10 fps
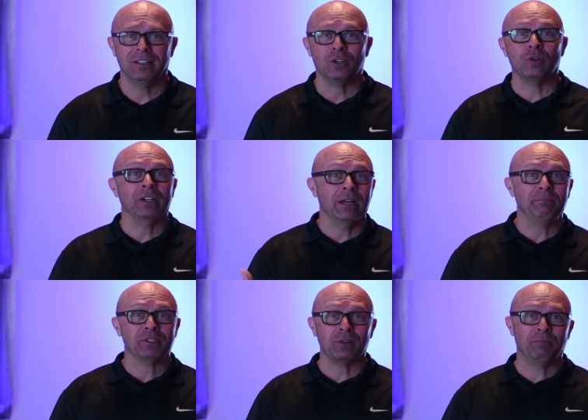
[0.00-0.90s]
Growing
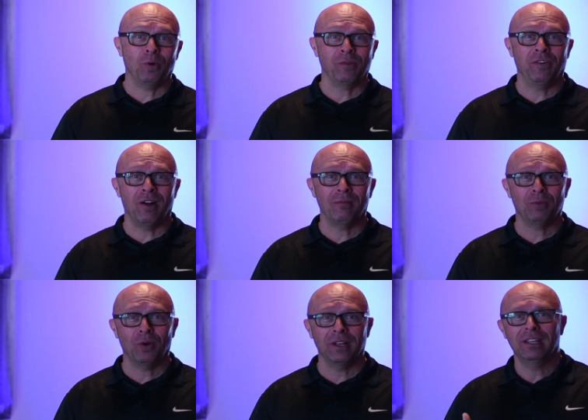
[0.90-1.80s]
up as a poor
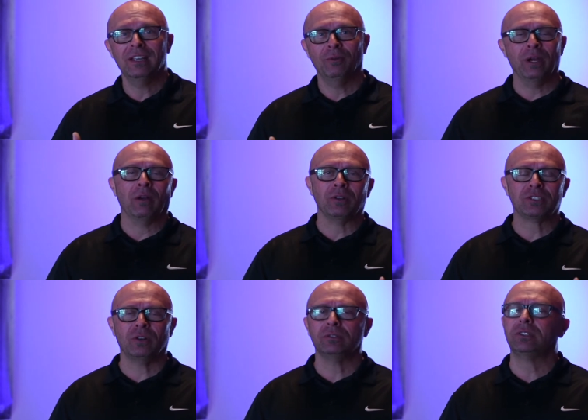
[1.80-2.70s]
farm boy, we
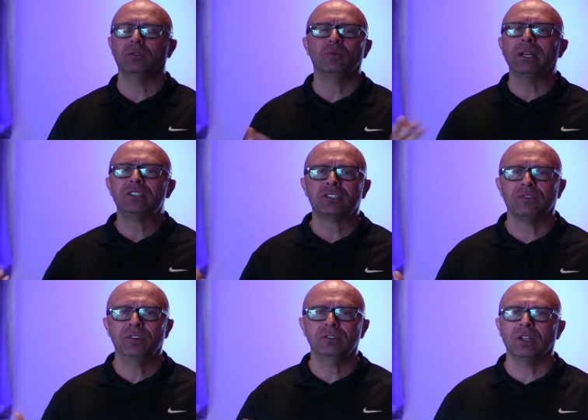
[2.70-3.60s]
always told, don't waste
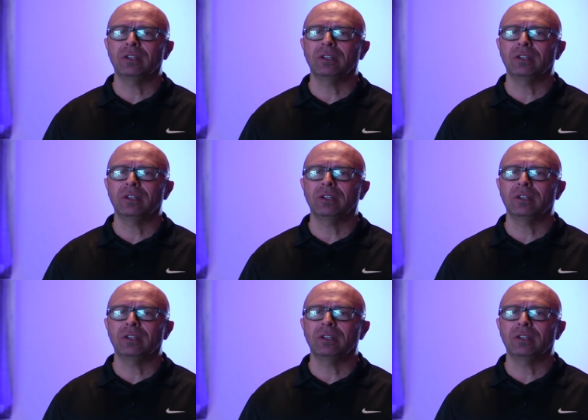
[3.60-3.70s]
your food.